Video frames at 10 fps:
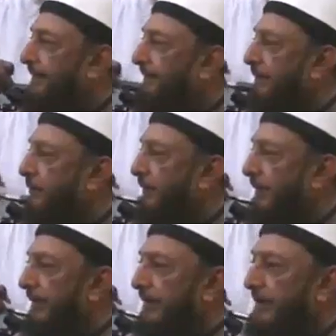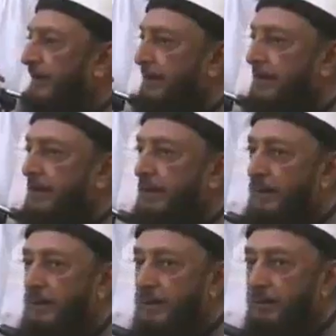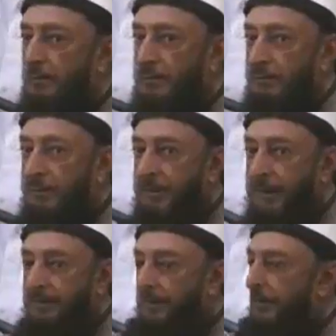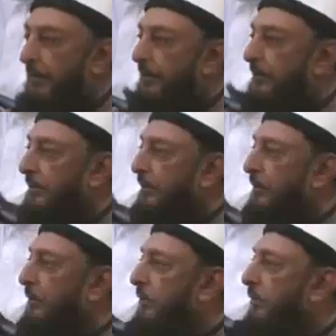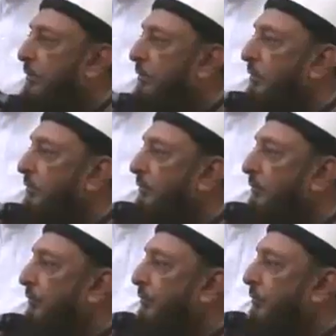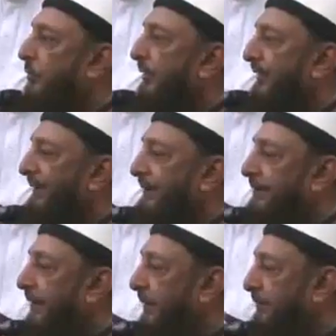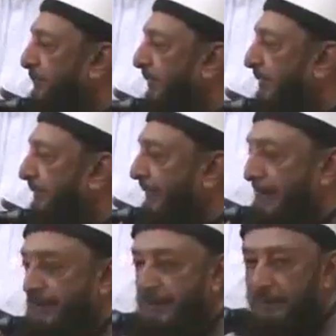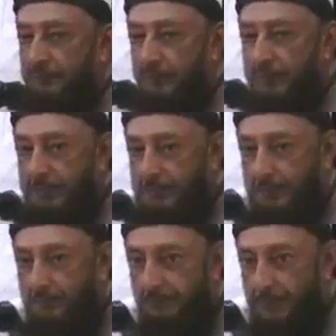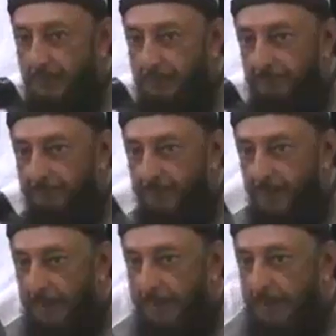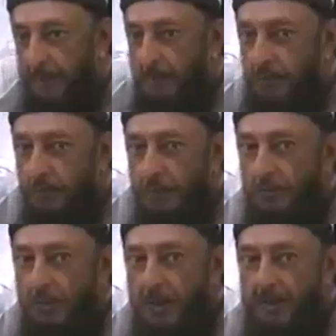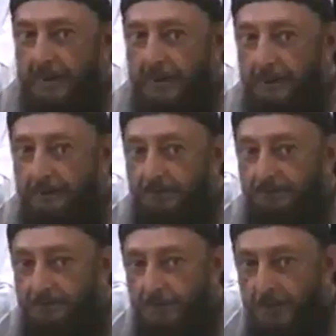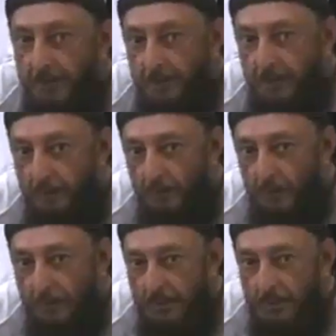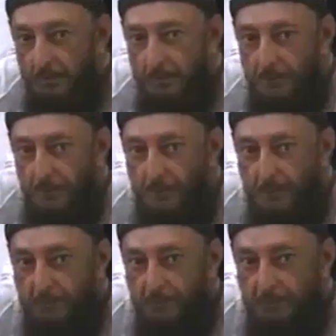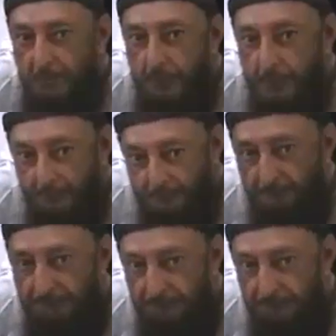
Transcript: is that we must be able to interpret that information and to apply it in the world in which we live today.